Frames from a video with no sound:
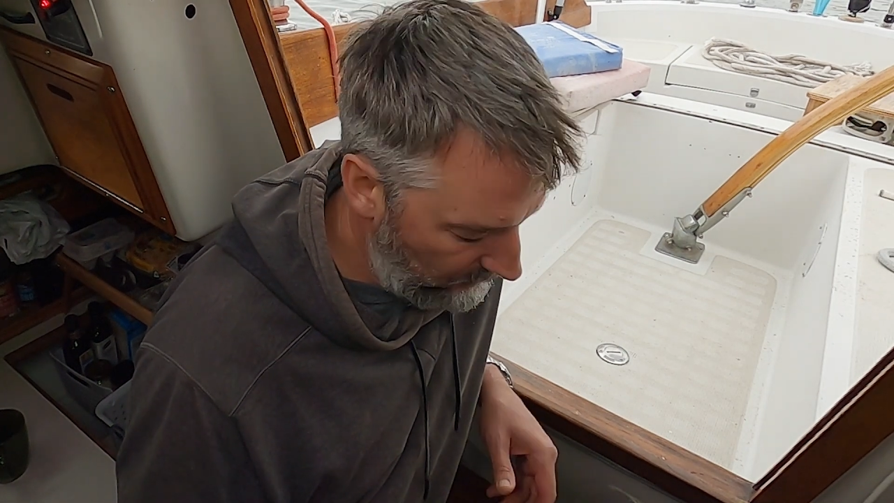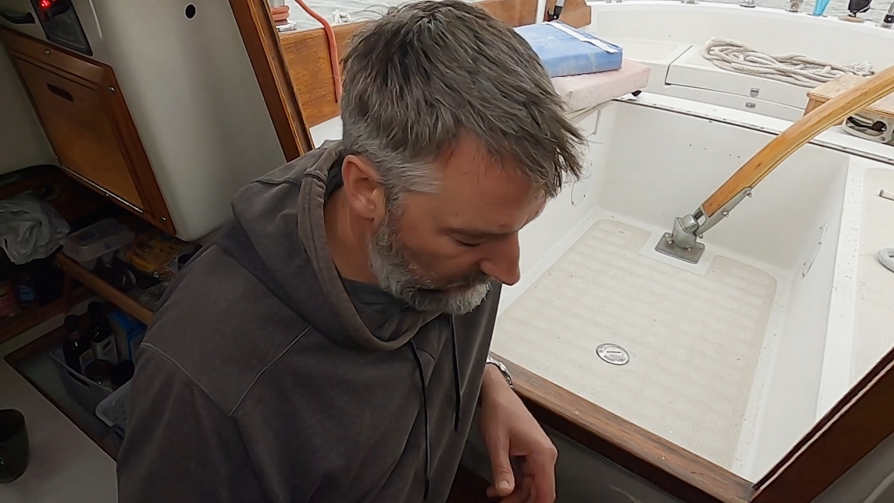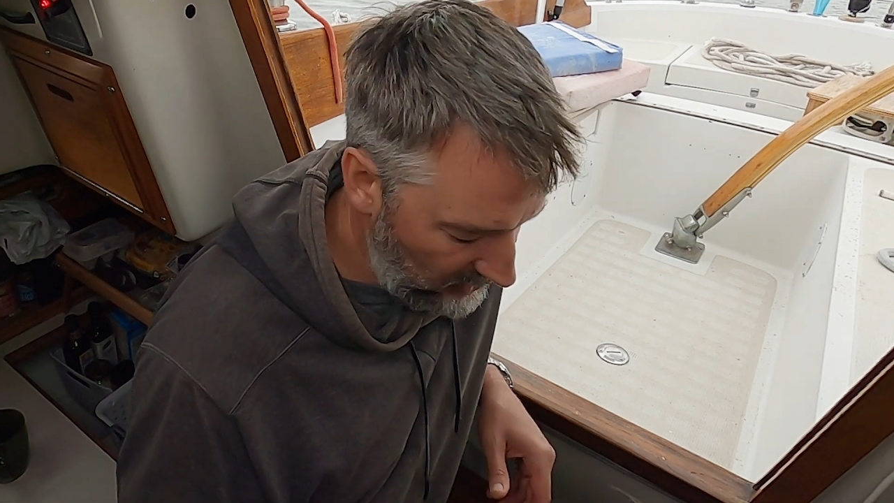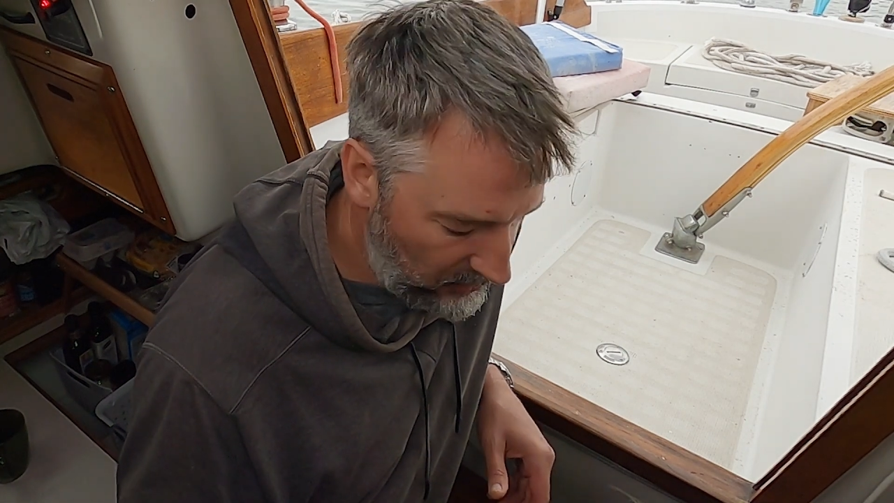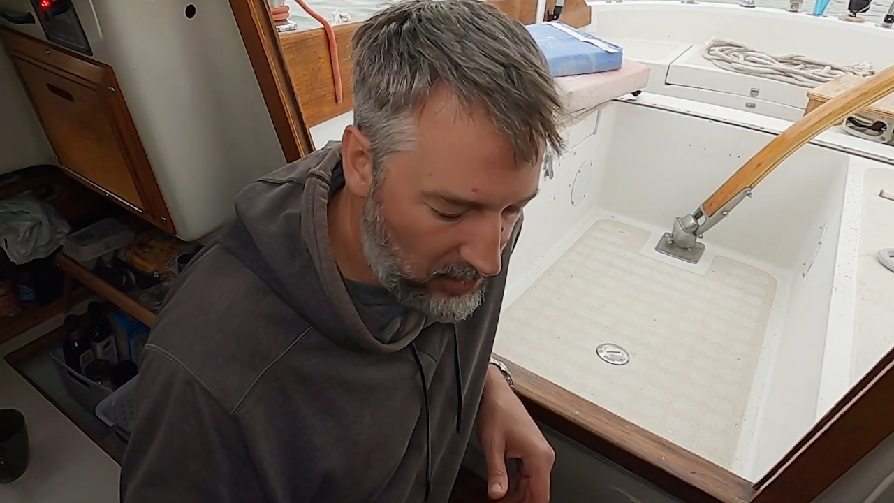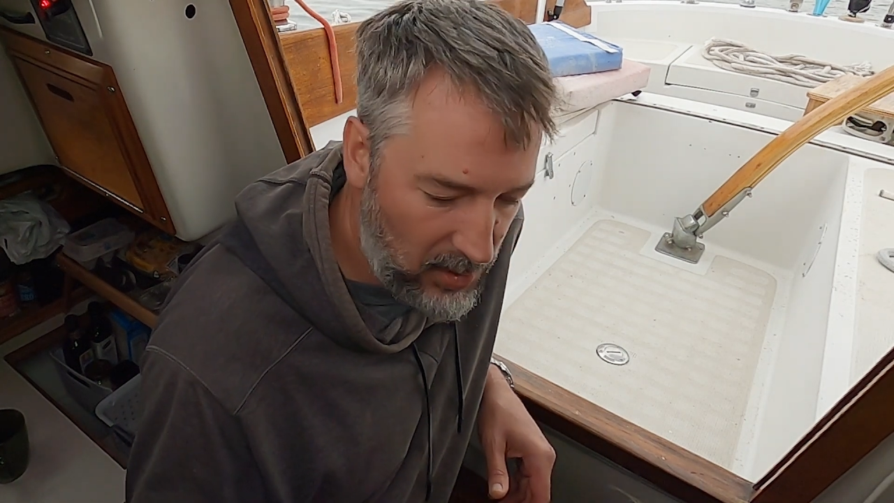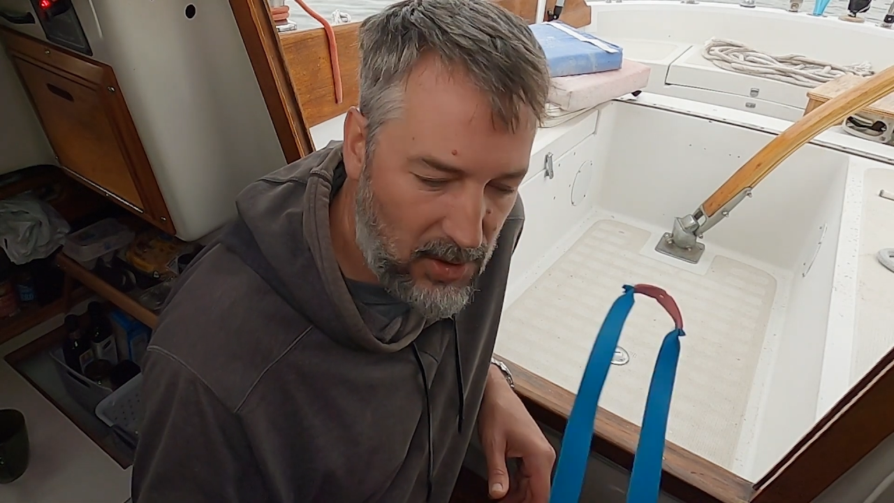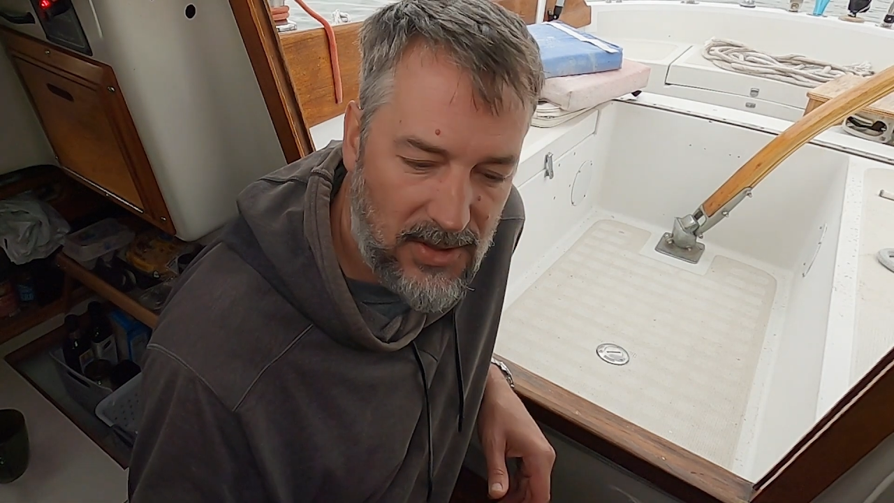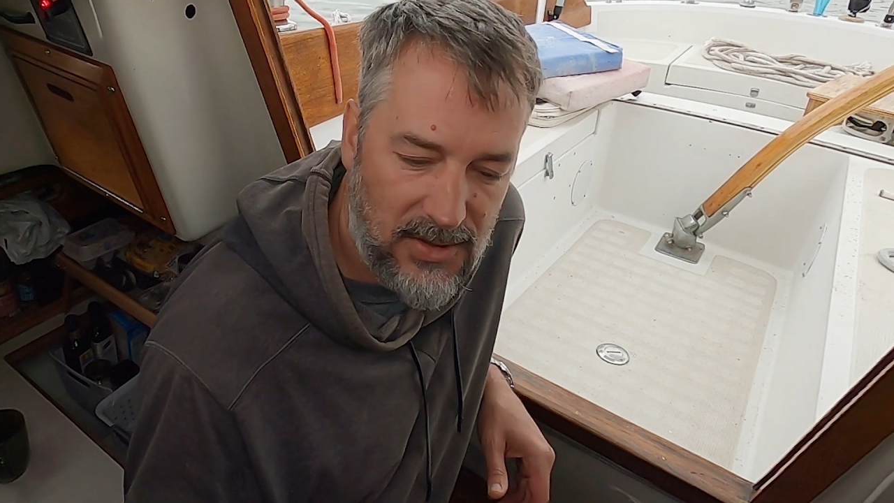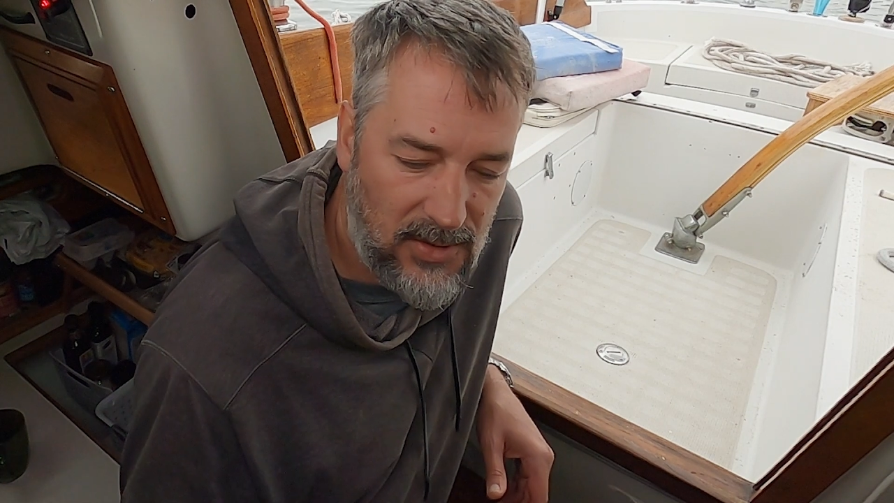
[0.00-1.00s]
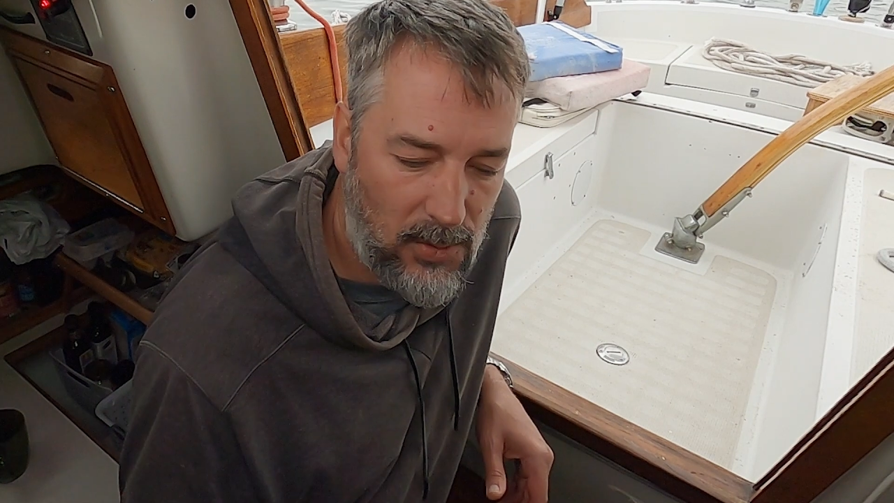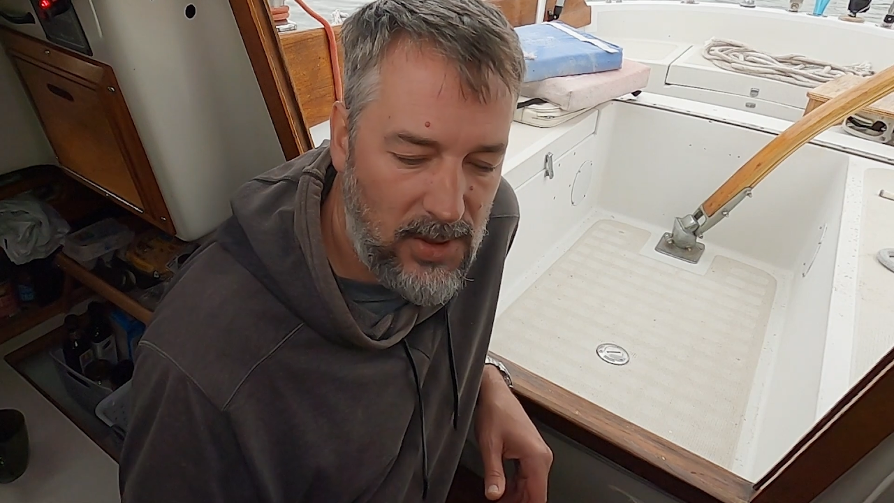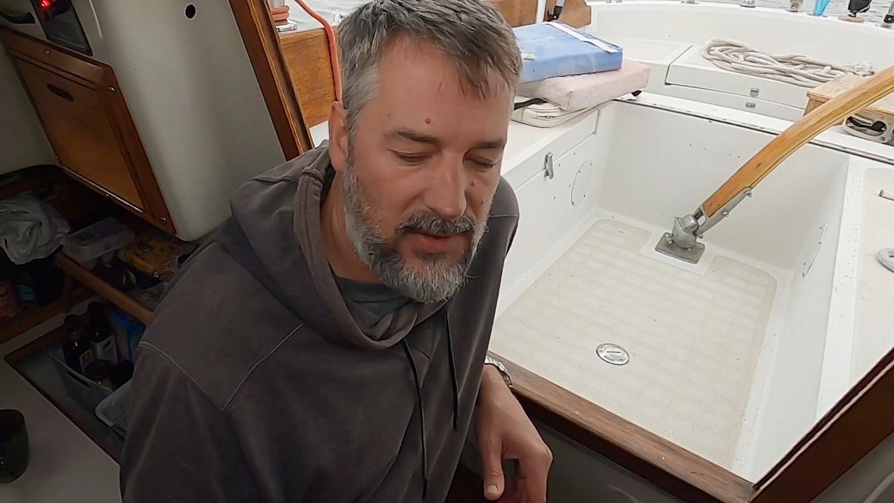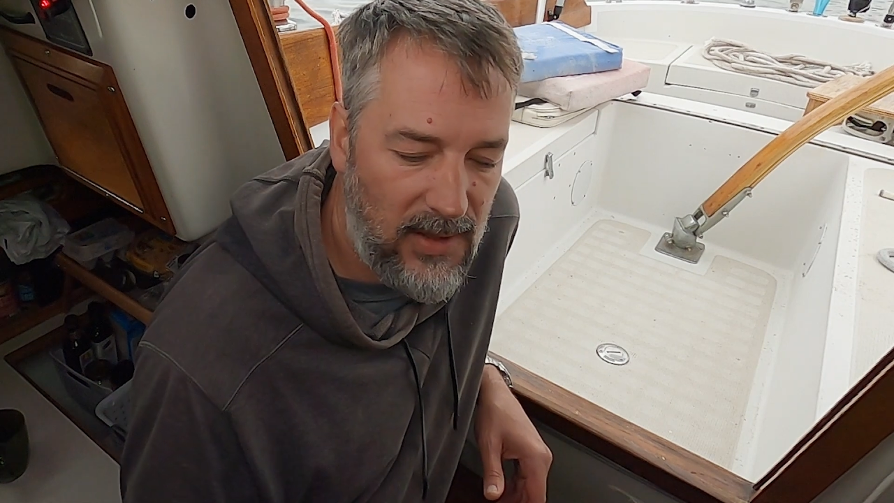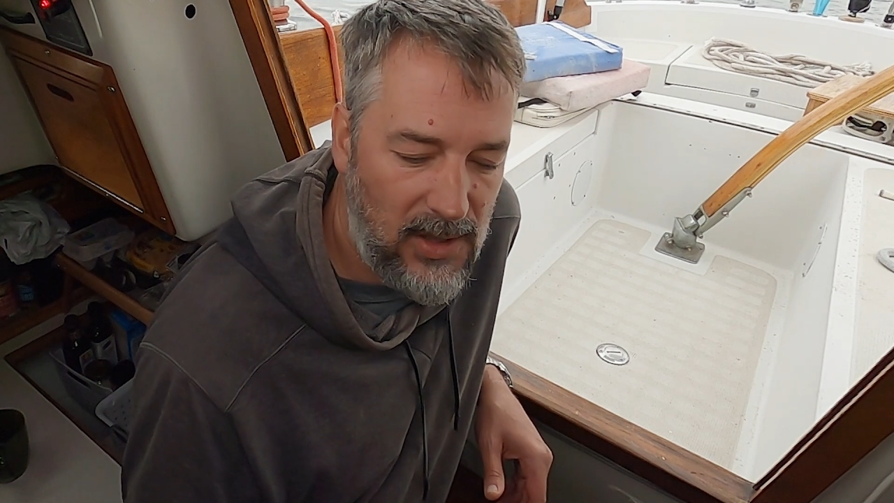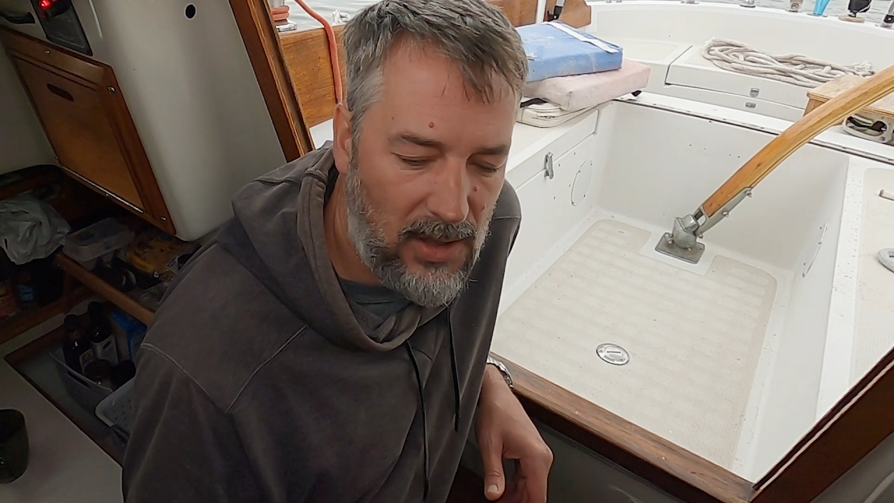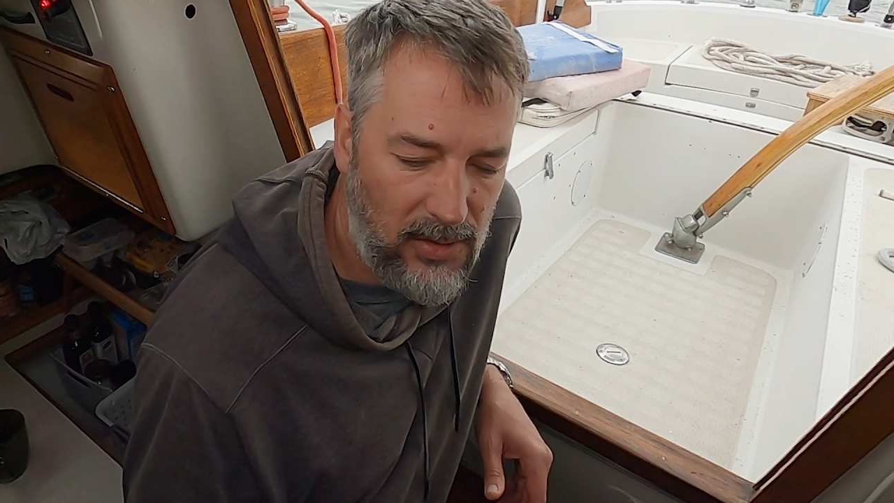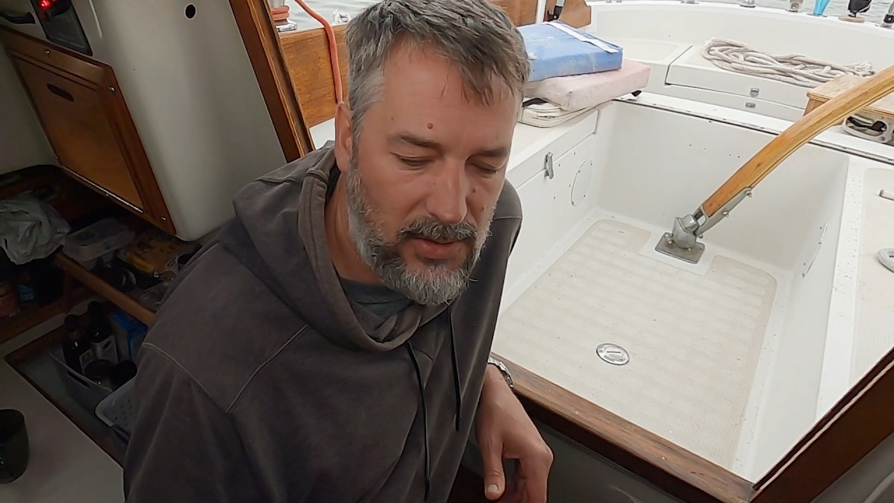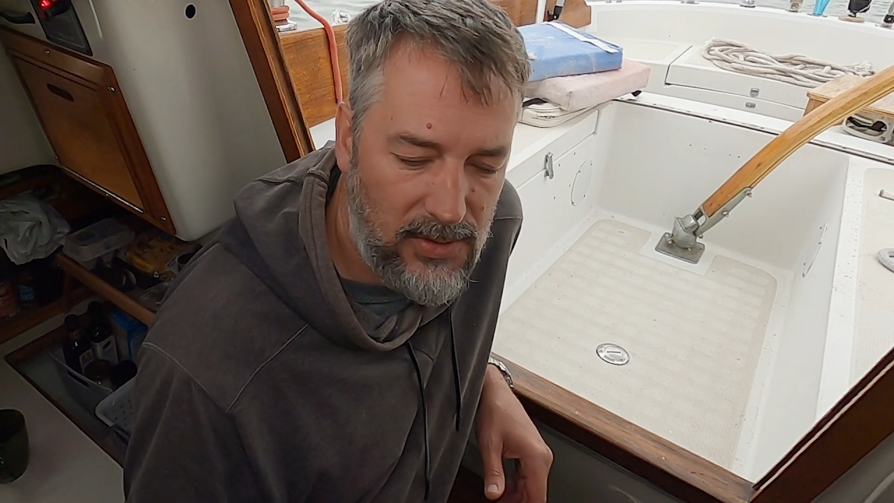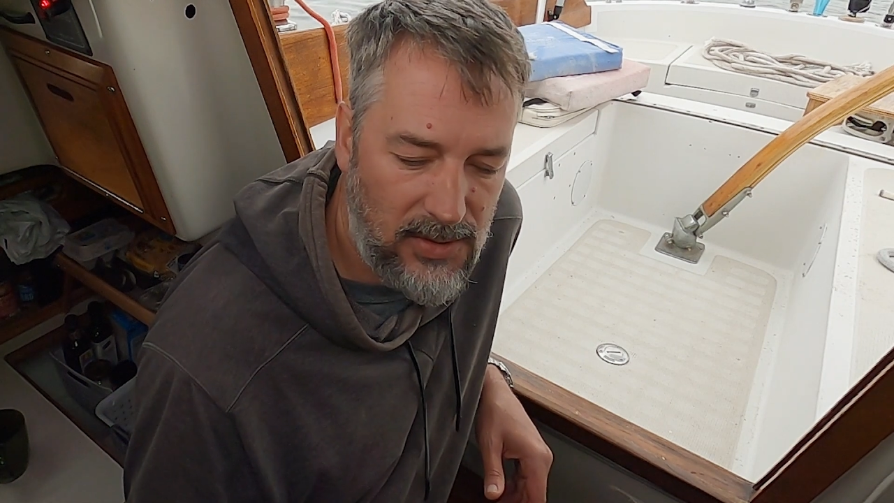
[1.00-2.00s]
this one costs
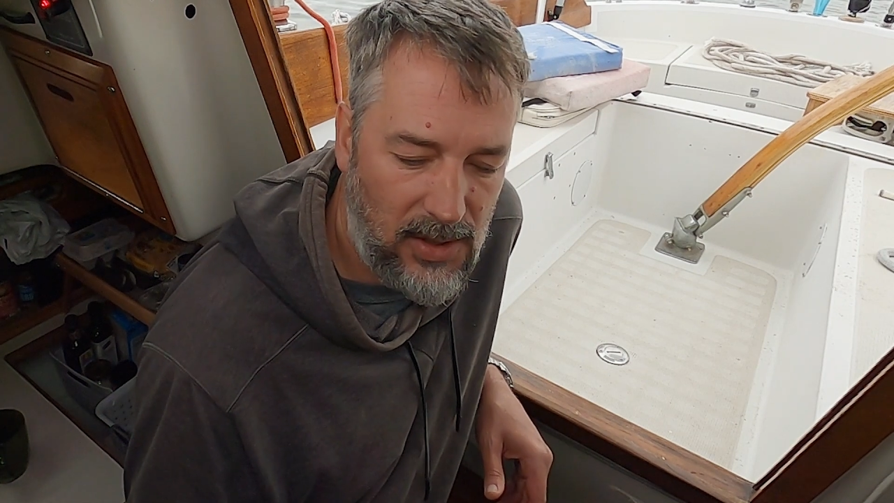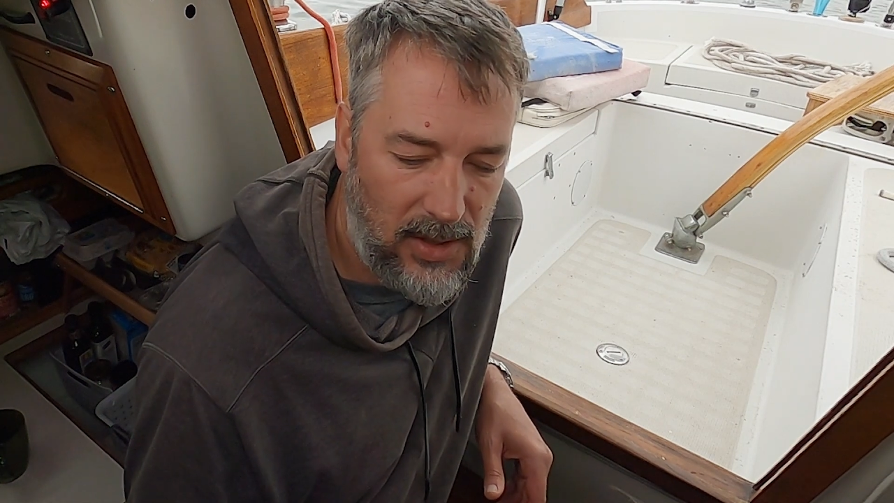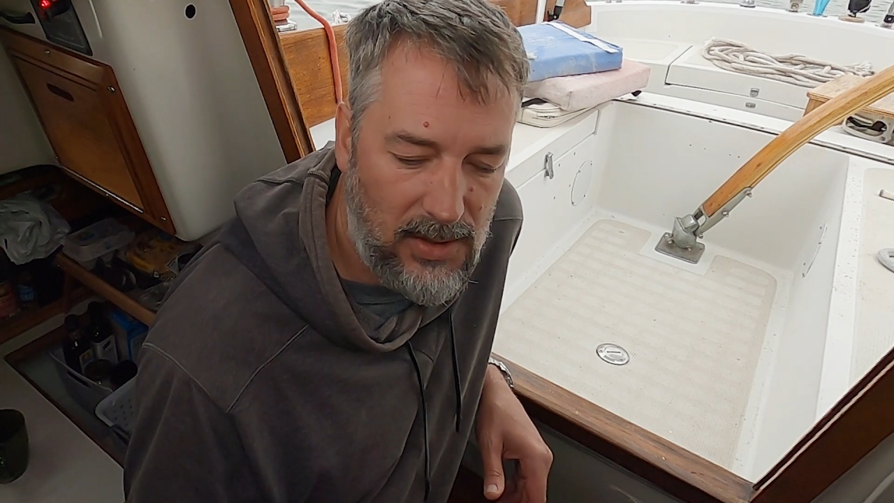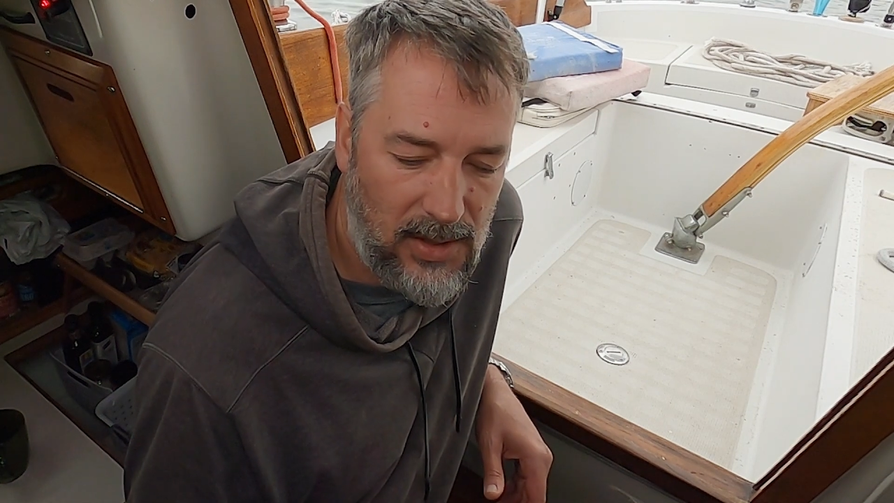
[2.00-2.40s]
$25 on